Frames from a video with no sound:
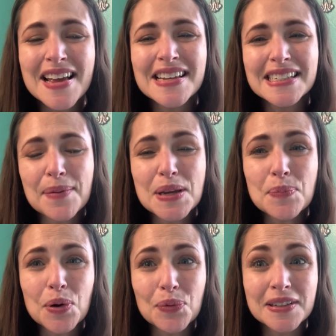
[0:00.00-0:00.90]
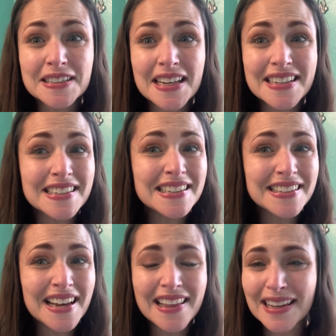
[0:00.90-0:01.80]
September was
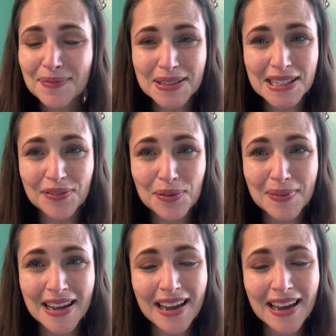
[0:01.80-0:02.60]
insanely busy for me,